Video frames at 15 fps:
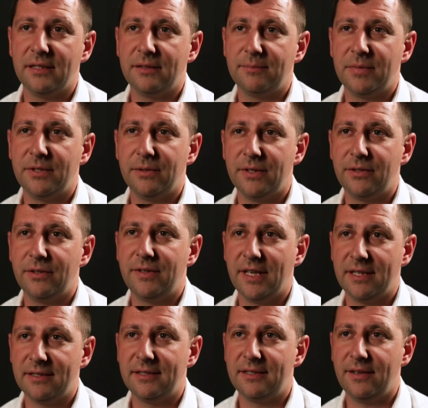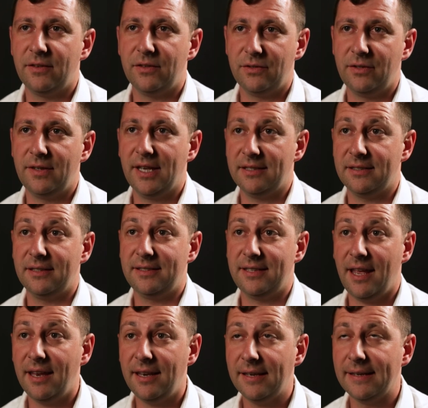between 2007 and
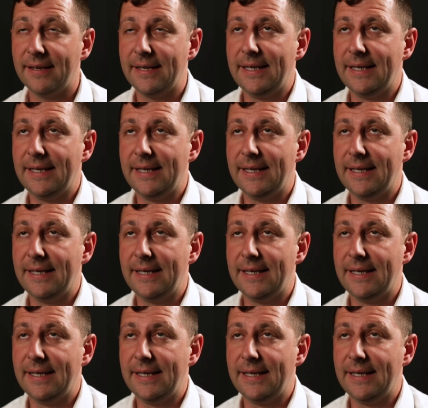2010,